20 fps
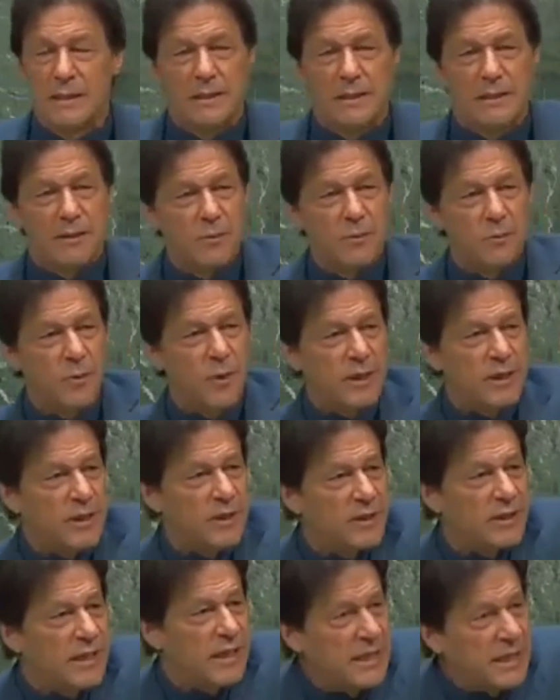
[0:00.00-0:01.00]
So what do
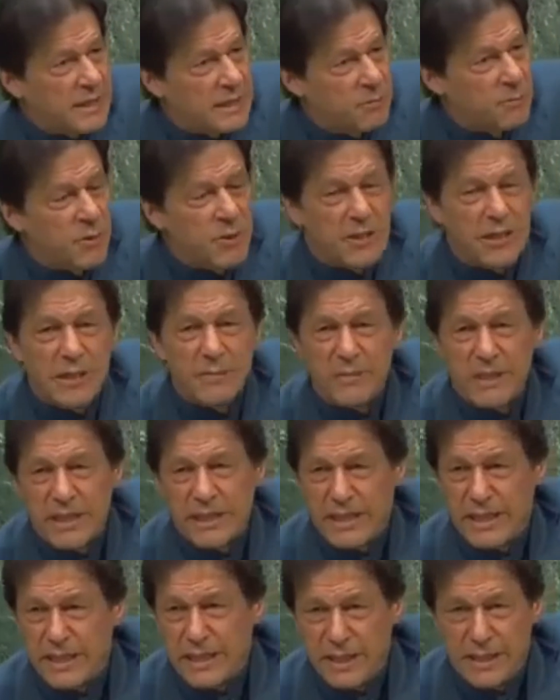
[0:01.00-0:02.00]
you think the Muslims are
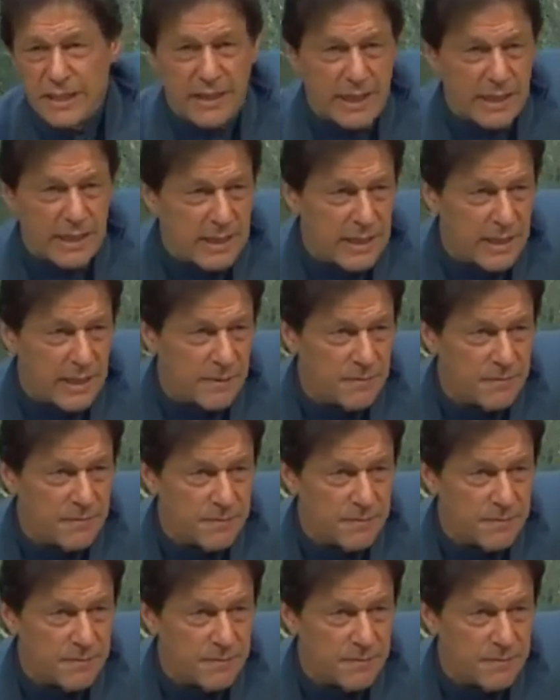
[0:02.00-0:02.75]
thinking right now?